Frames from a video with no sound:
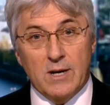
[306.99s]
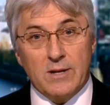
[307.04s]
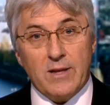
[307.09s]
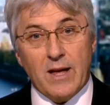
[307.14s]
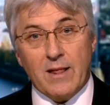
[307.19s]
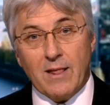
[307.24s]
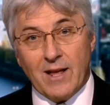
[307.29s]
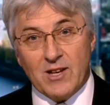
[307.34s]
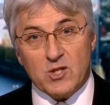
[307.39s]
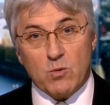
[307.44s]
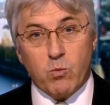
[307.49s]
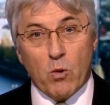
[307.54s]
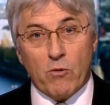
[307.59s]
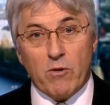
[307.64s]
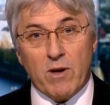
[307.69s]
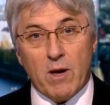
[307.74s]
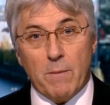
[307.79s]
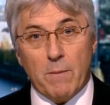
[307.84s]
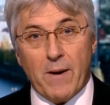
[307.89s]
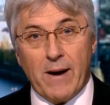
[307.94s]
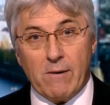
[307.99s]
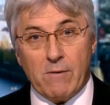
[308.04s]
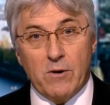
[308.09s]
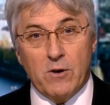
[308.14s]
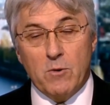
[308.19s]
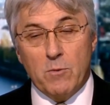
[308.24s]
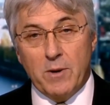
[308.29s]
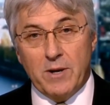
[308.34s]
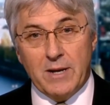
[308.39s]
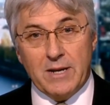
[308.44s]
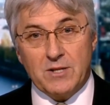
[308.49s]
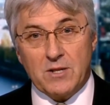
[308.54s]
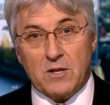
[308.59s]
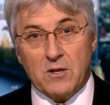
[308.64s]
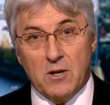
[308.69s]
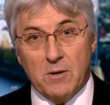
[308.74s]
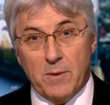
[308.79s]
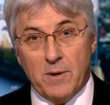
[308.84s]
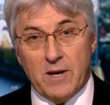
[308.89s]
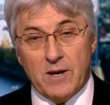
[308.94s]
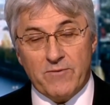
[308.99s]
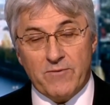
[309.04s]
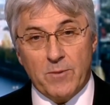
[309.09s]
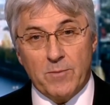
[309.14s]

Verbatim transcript: then let's worry about who we need to come here